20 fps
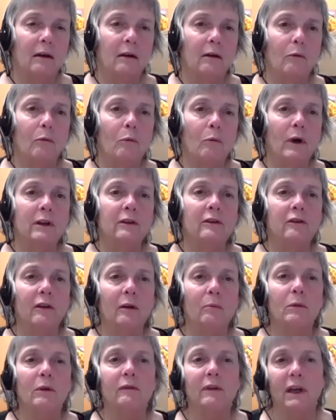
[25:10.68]
what
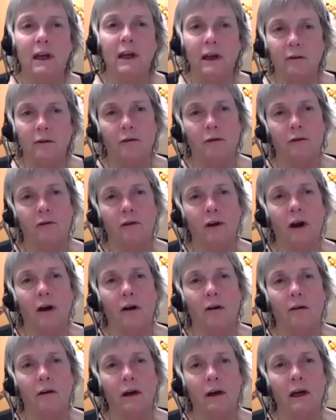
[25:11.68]
some of the answers
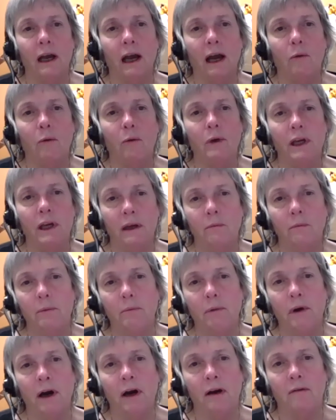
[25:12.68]
are and how we can be
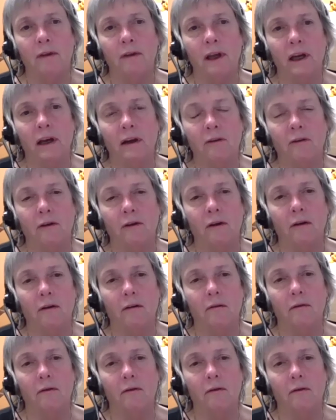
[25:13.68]
part of the answer.